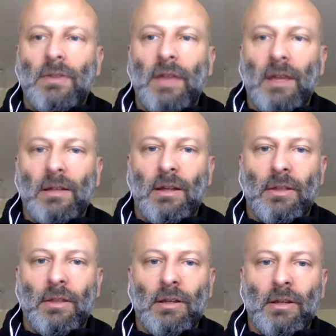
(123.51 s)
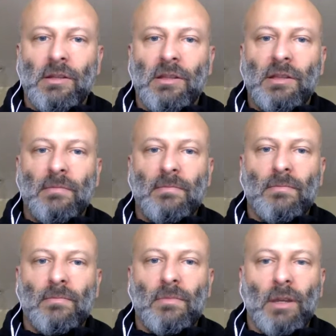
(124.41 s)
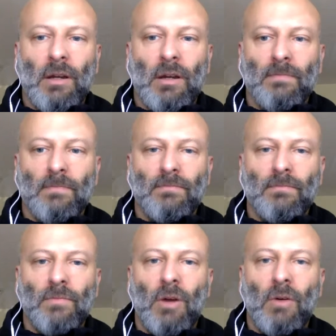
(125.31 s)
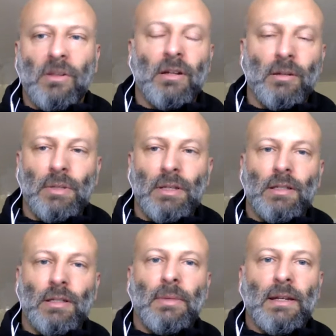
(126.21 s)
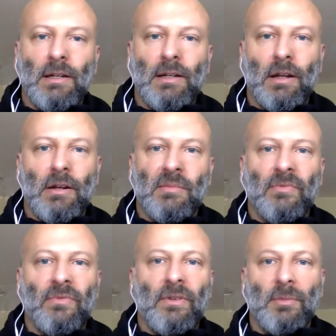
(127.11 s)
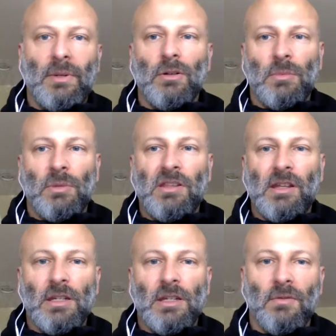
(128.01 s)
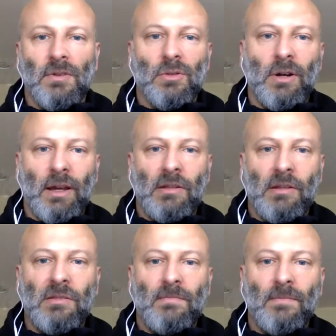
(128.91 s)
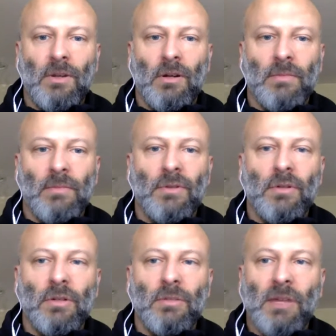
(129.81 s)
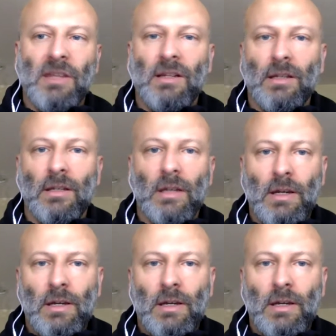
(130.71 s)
that I think is always going to be dependent on some fundamental limits that each individual has. If you could basically,